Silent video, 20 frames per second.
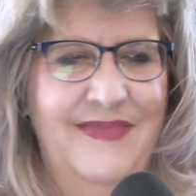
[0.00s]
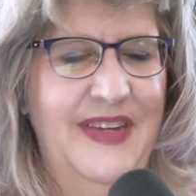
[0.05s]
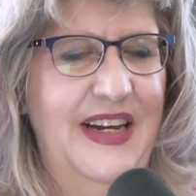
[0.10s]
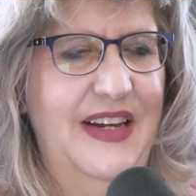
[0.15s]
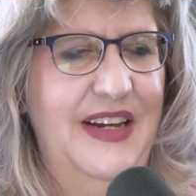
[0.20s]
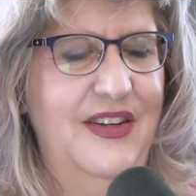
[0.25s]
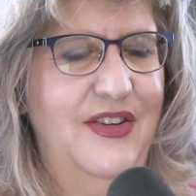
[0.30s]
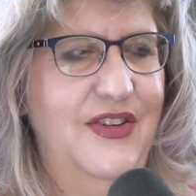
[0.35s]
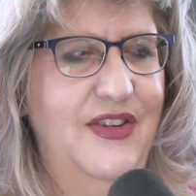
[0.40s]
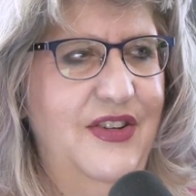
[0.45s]

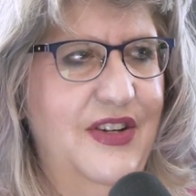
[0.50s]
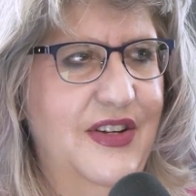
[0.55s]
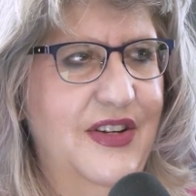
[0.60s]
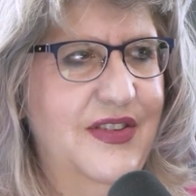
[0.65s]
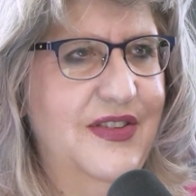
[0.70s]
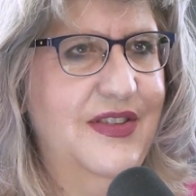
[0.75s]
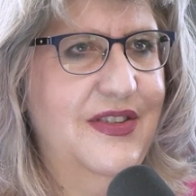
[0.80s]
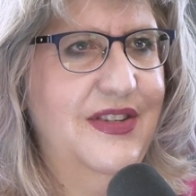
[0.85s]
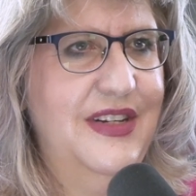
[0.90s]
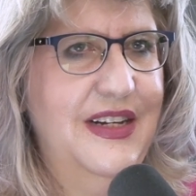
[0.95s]
It
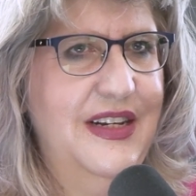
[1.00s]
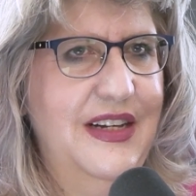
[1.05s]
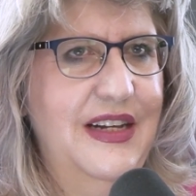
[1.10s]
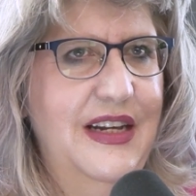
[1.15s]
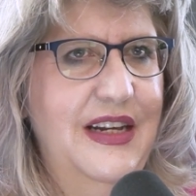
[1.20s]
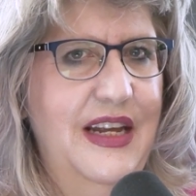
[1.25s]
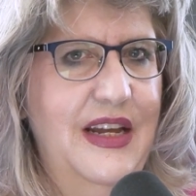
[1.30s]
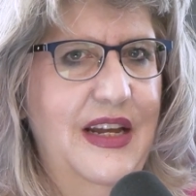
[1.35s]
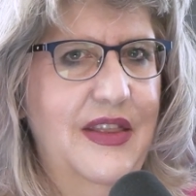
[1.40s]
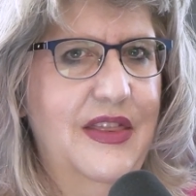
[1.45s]
just didn't
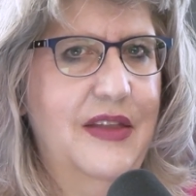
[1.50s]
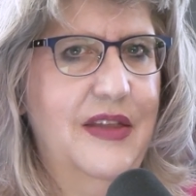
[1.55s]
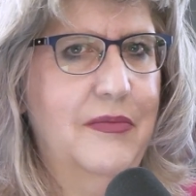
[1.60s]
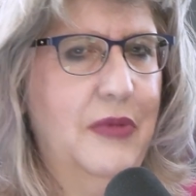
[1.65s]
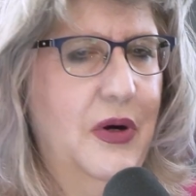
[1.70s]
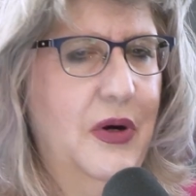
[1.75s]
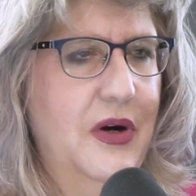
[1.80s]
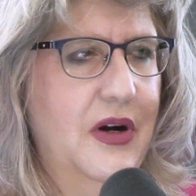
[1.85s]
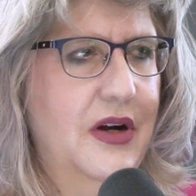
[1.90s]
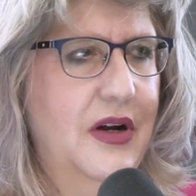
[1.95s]
hit the
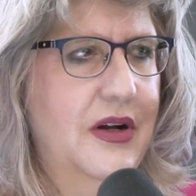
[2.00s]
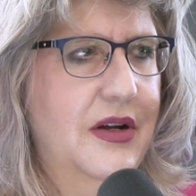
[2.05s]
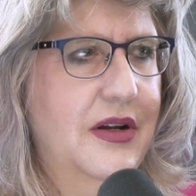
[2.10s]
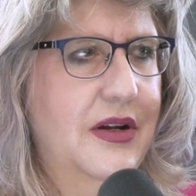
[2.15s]
mark.